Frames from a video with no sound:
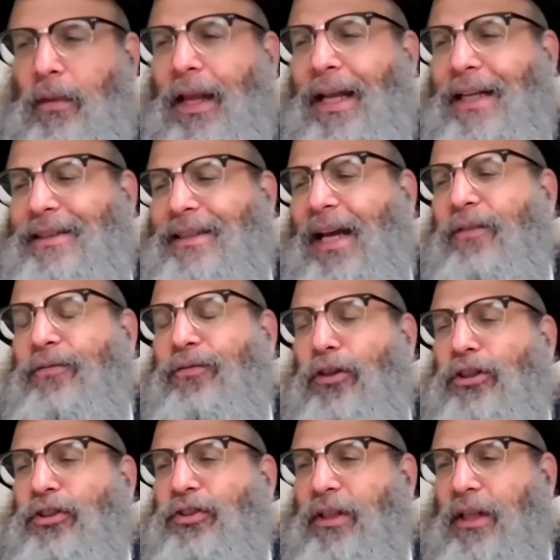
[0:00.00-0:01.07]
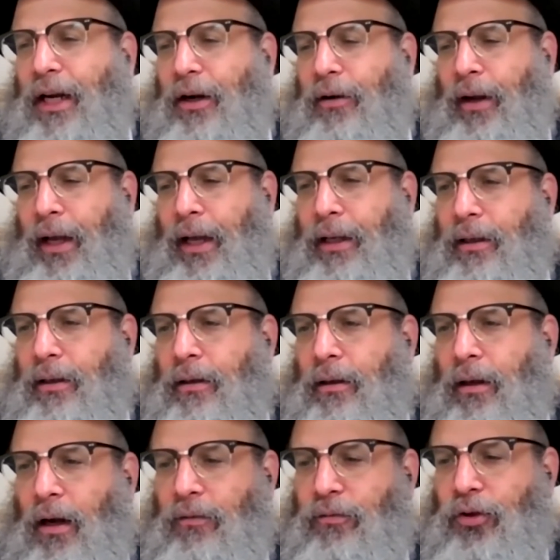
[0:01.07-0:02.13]
It's that first letter Hey
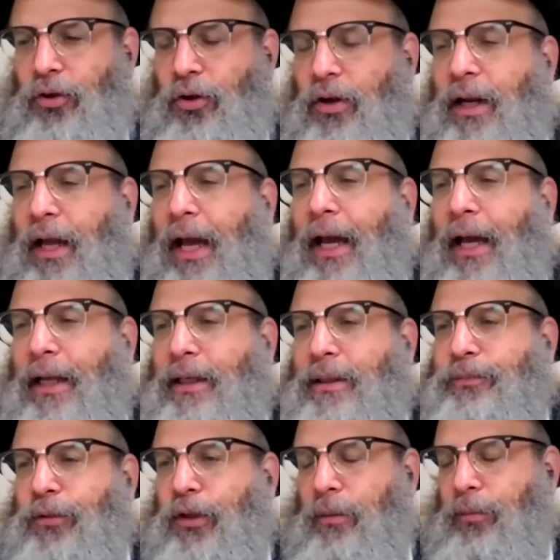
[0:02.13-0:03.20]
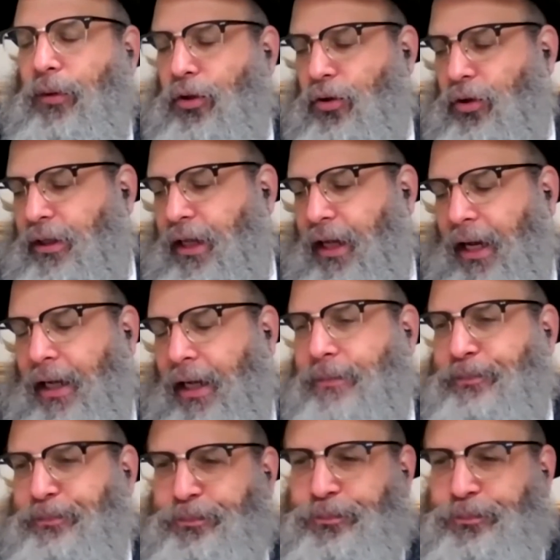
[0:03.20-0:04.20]
of Yud Hey, give me Yud K,